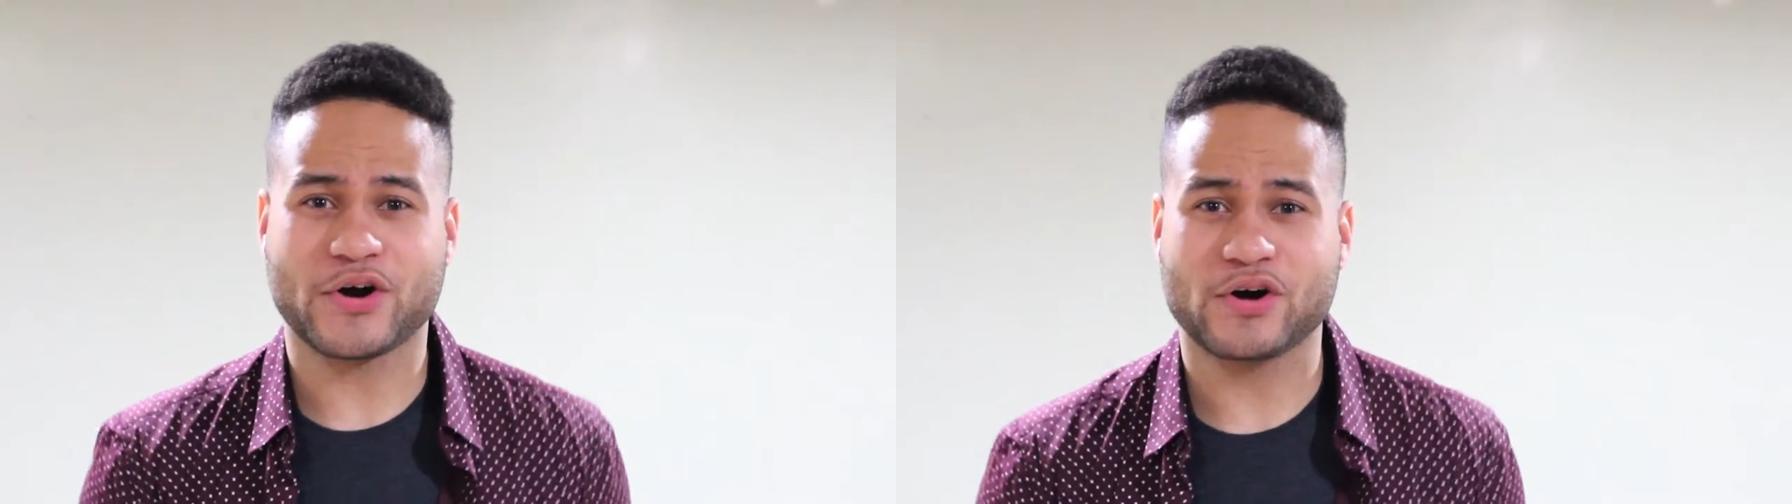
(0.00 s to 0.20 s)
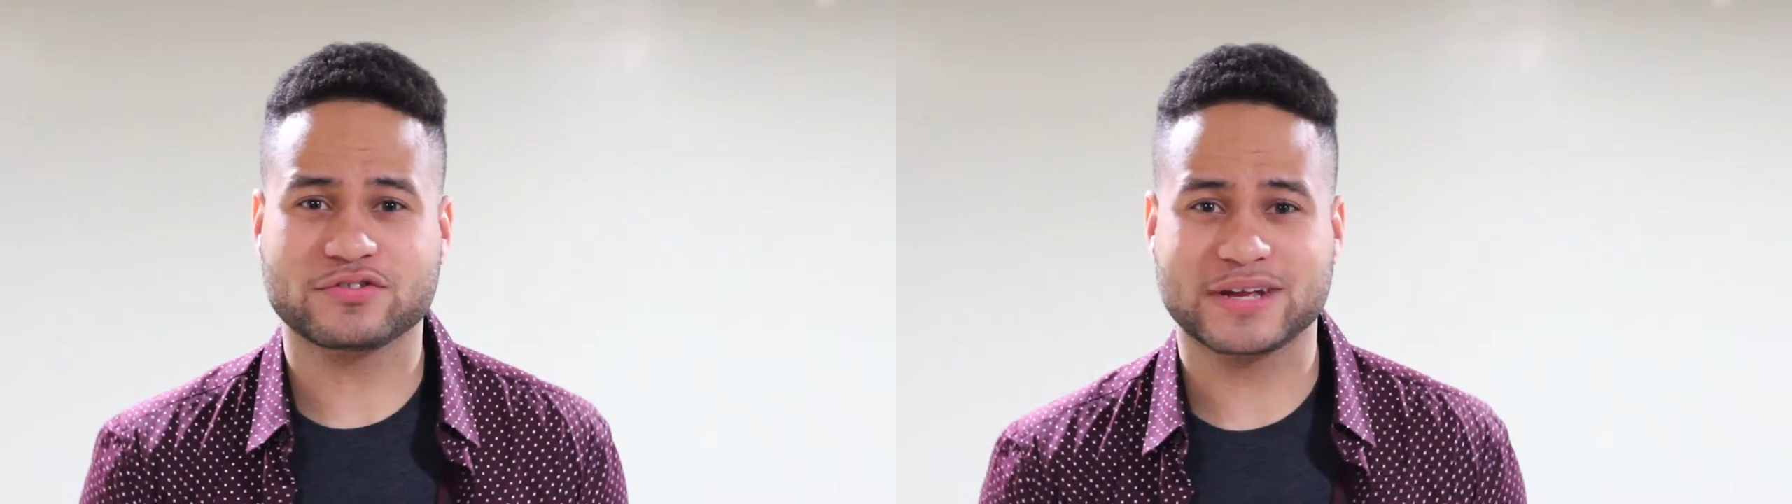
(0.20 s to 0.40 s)

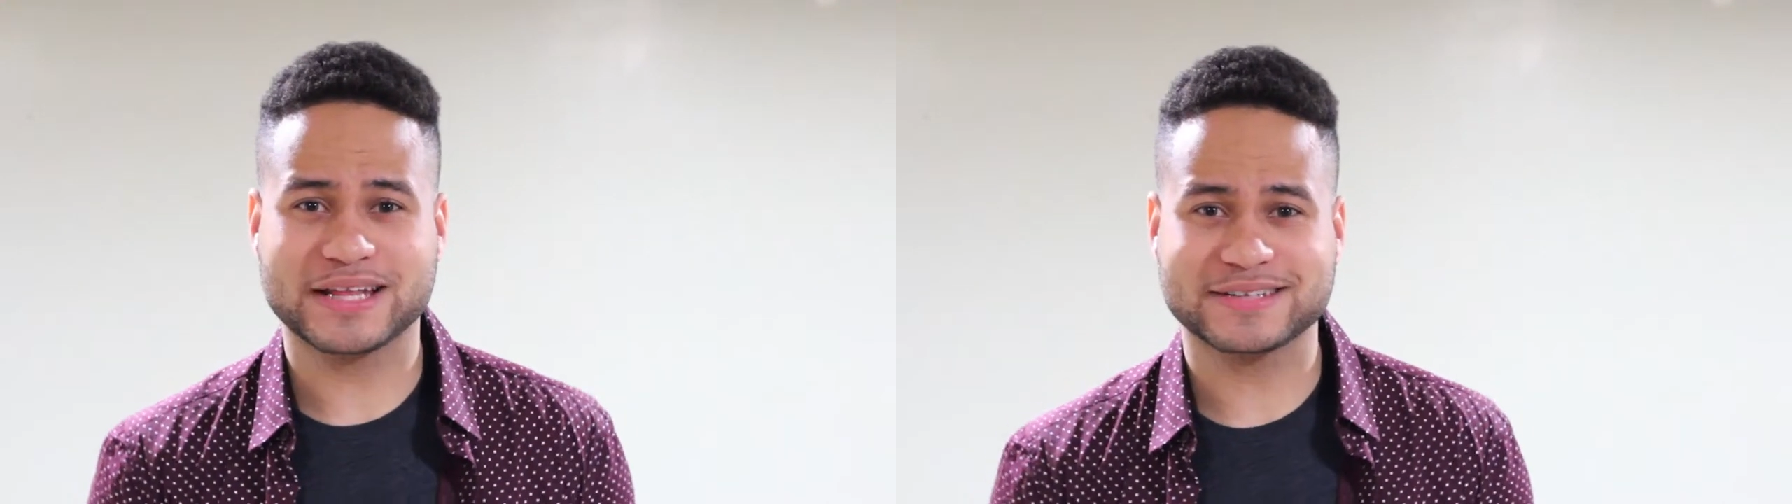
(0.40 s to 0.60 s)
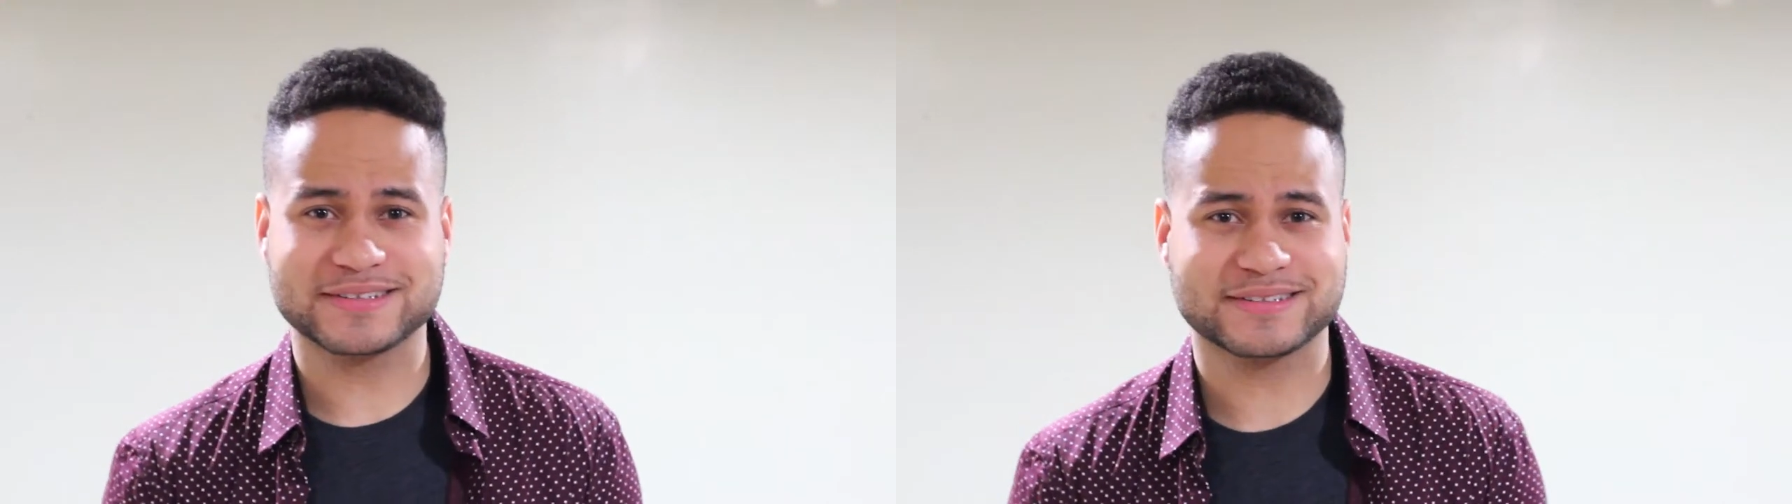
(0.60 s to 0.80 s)
Audrey.
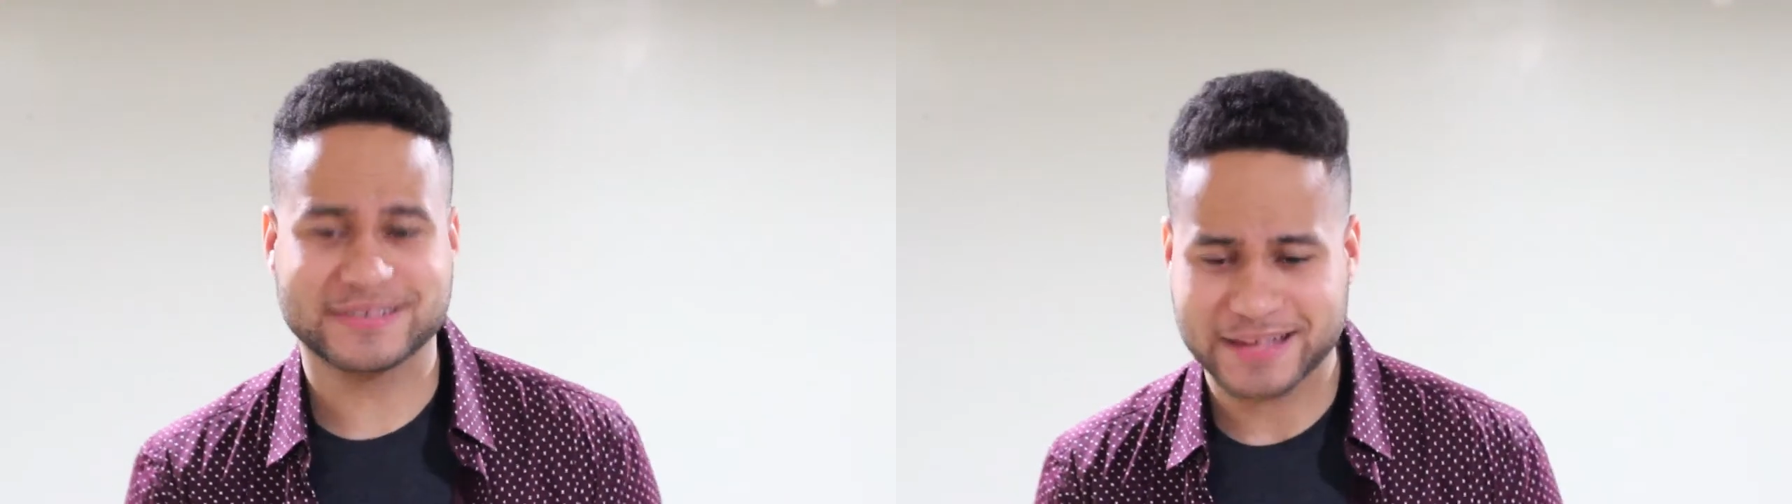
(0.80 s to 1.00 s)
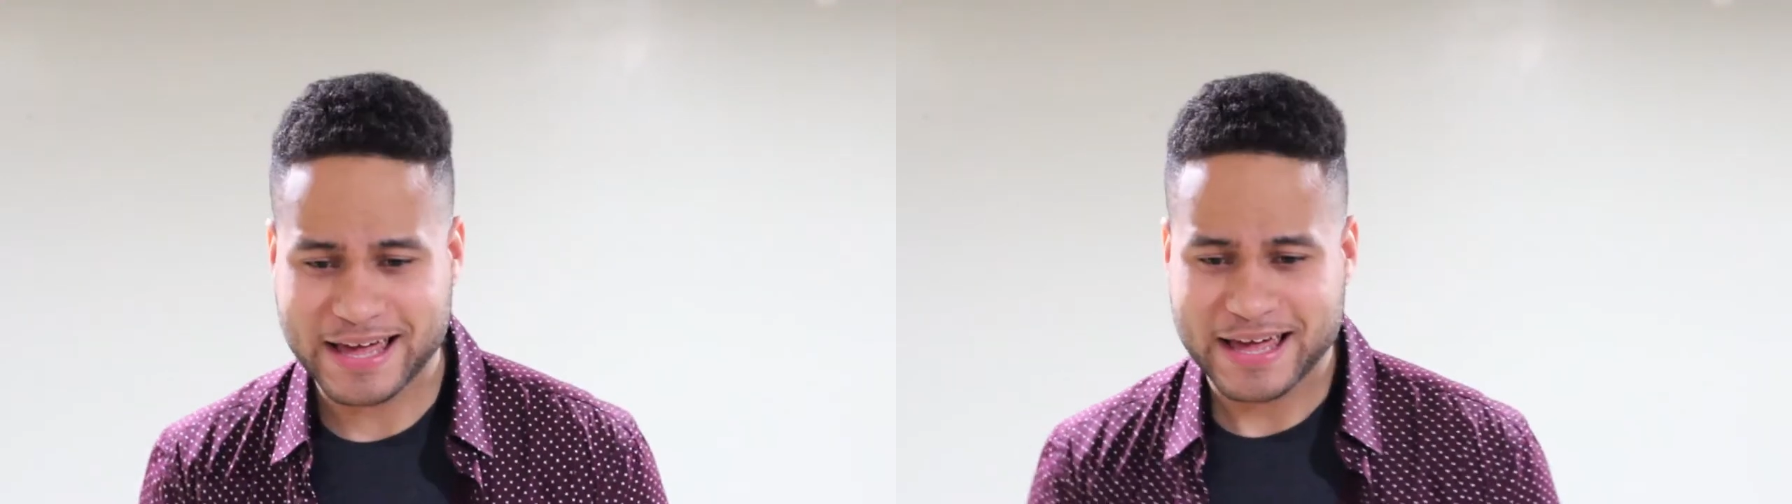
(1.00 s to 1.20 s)

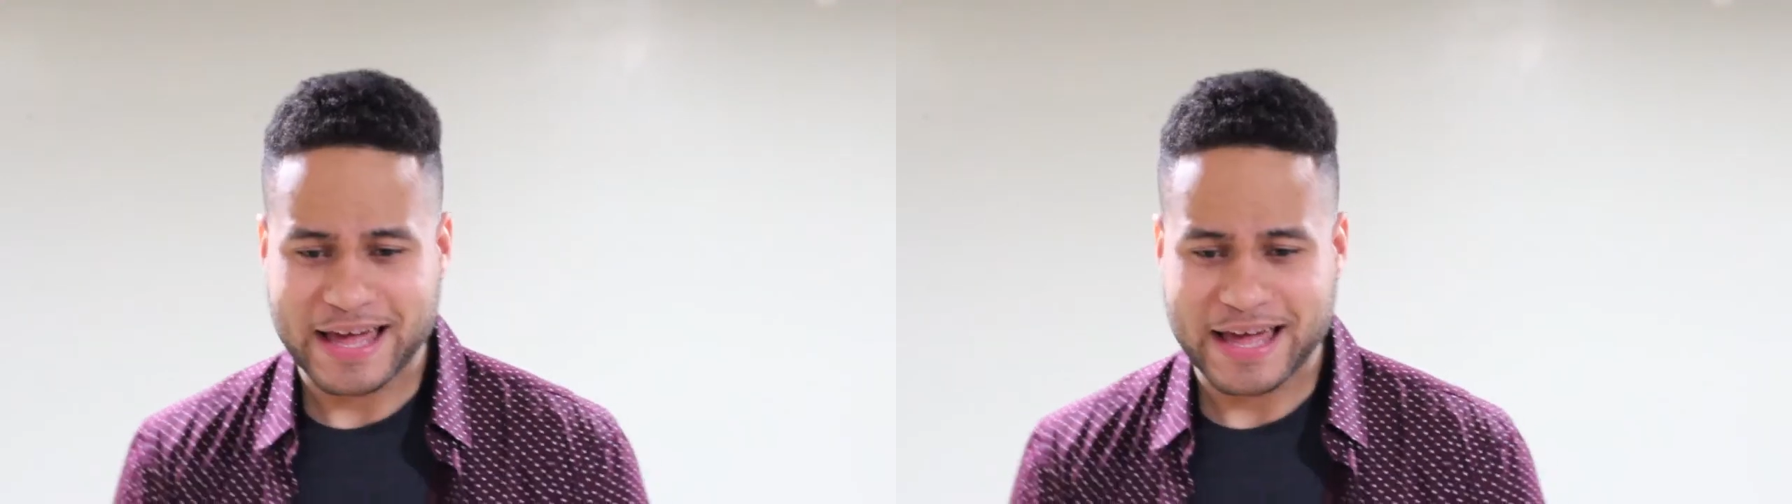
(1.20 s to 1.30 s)
It's